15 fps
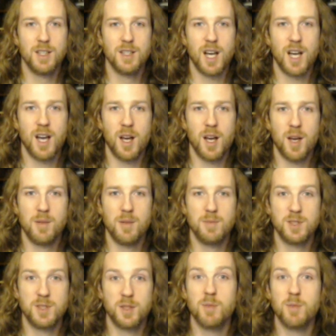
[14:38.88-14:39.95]

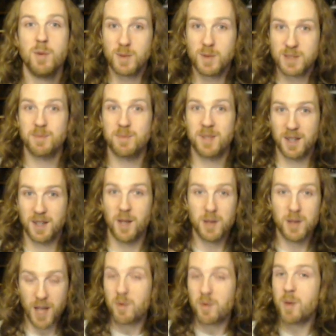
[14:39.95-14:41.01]
to come up with something that
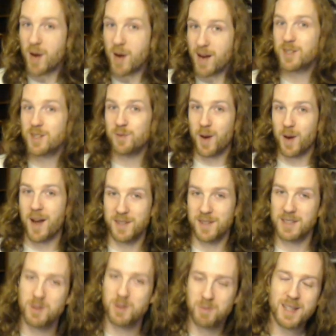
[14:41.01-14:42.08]
we're proud of, what have you.
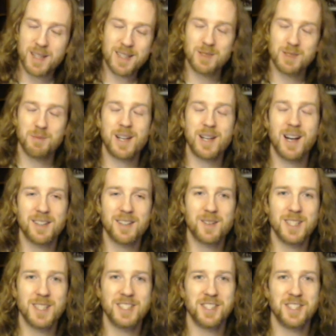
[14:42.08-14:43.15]
This would be kind of
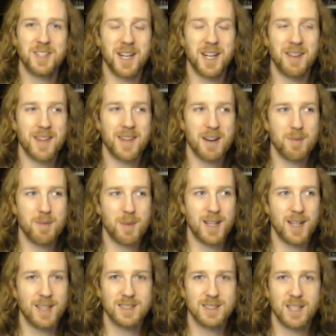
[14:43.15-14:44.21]
question that you get in
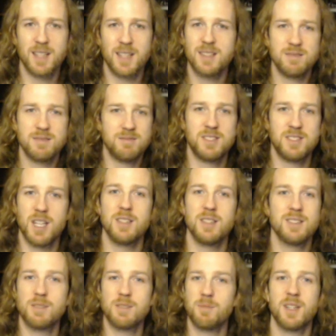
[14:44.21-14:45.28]
therapy, is like, tell
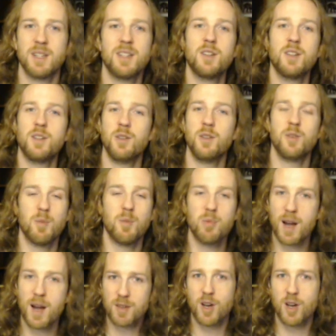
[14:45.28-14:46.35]
us something that you are
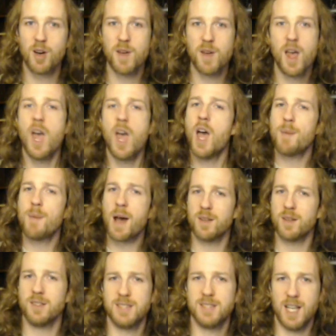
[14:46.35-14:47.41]
proud of about
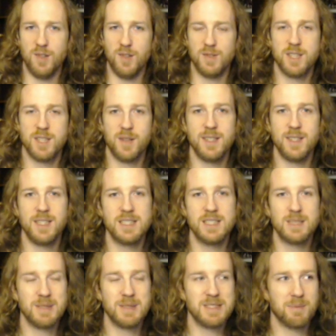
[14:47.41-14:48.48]
yourself. So it needs
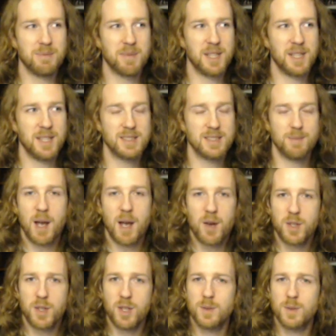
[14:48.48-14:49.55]
to be something that's
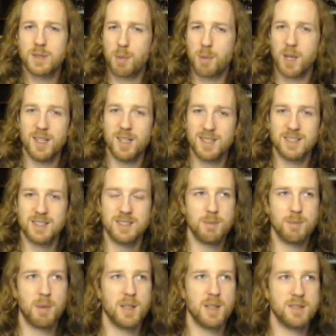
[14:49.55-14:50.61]
about you as a person, as
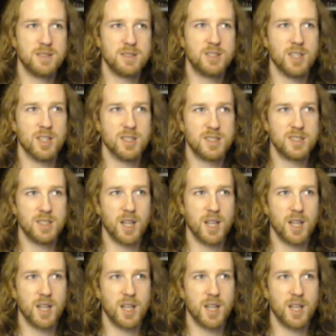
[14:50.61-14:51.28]
opposed to just